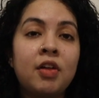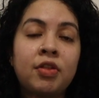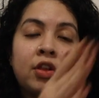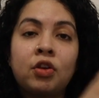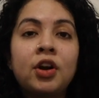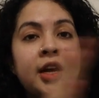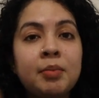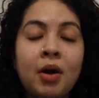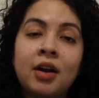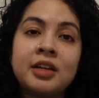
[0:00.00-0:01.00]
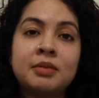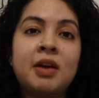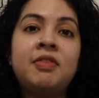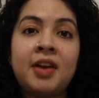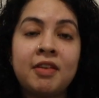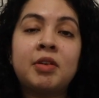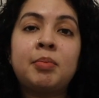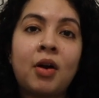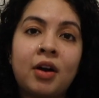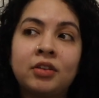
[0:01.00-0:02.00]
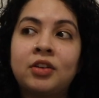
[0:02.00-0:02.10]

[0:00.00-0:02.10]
the learning part is my favorite part.